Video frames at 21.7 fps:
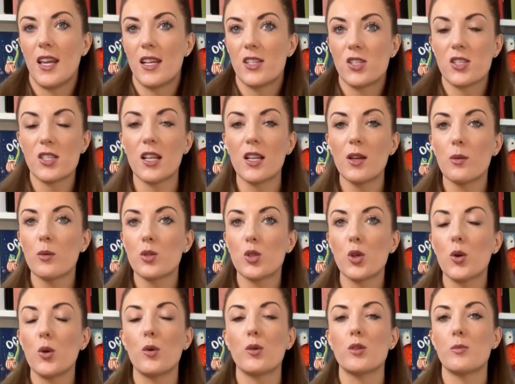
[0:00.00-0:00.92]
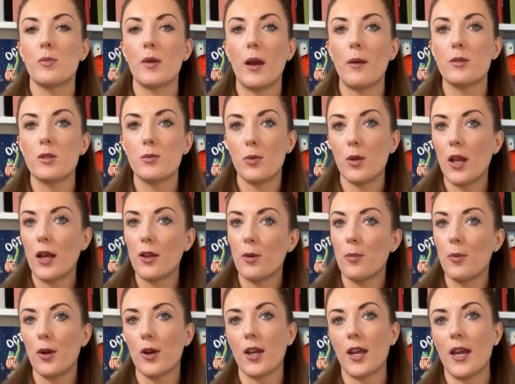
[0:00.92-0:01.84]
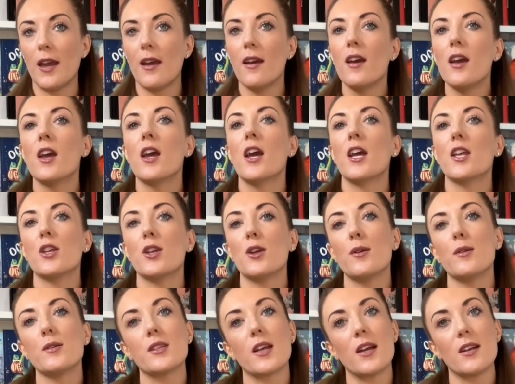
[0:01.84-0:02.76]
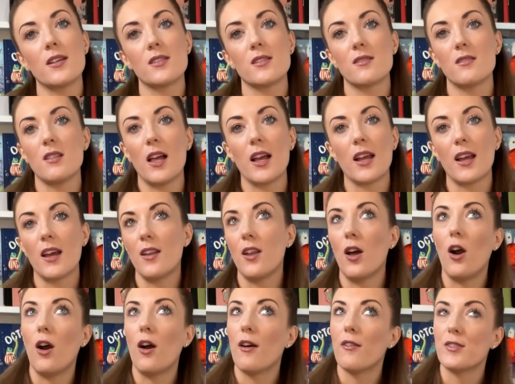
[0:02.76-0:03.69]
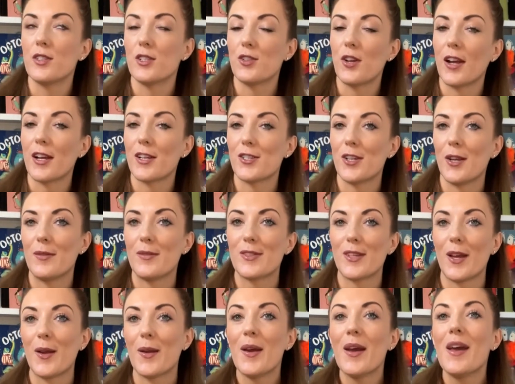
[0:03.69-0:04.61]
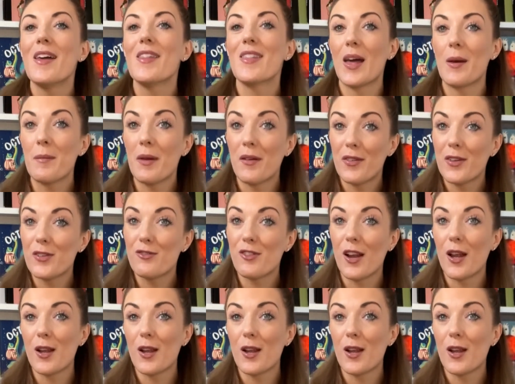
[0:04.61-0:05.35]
It's just a little tool to be able to pull out your pocket and use as like an art of distraction. So that method